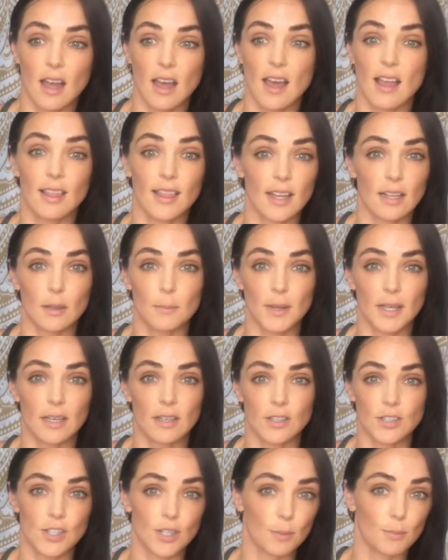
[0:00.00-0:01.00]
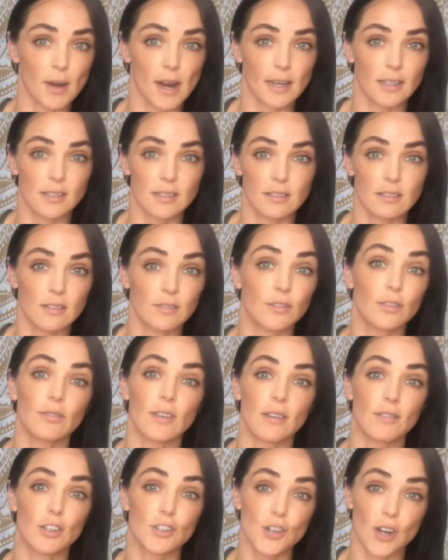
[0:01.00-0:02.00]
a little bit into your practice if you've
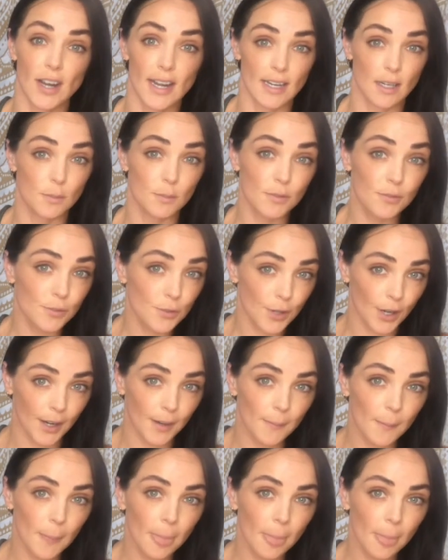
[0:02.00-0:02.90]
never tried it before.